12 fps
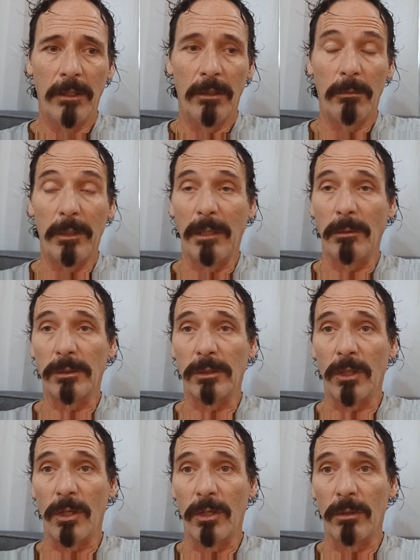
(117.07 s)
when I was
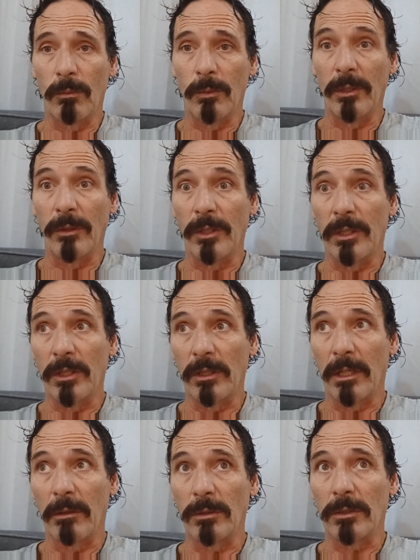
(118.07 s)
real
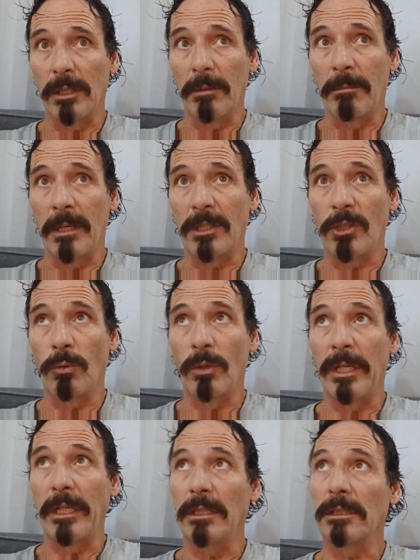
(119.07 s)
young, I was in my
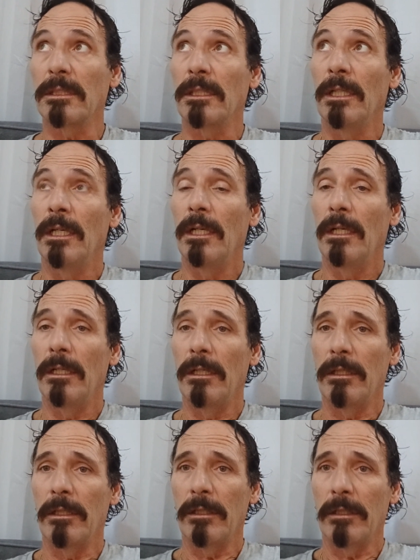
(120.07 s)
20s.
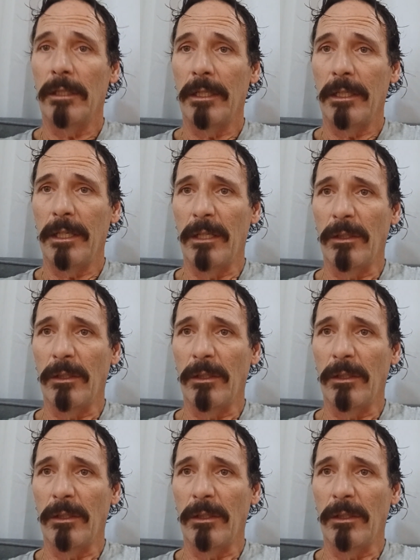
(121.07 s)
I had a